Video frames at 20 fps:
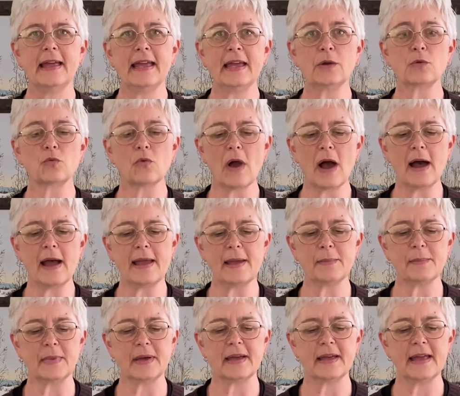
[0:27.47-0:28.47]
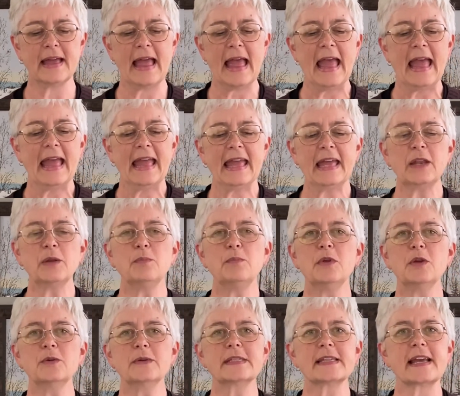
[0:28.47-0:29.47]
in rhyme, in
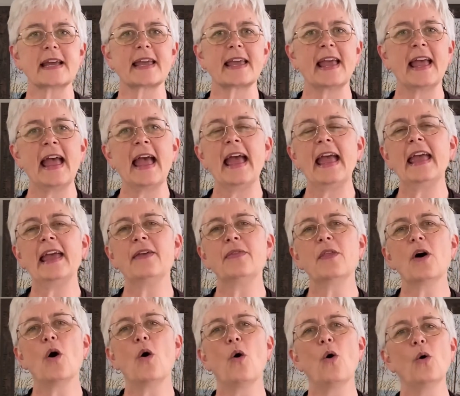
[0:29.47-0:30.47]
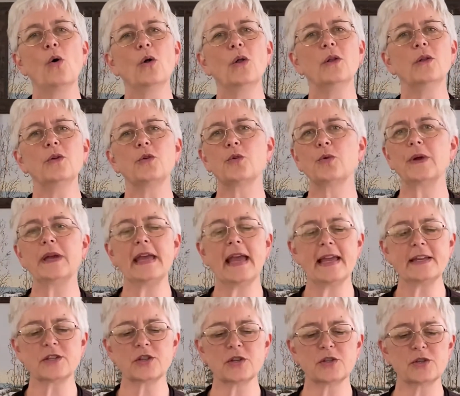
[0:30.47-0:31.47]
music, in the whole
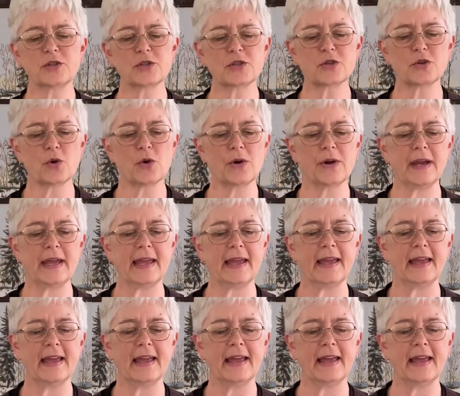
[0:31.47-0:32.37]
creation story,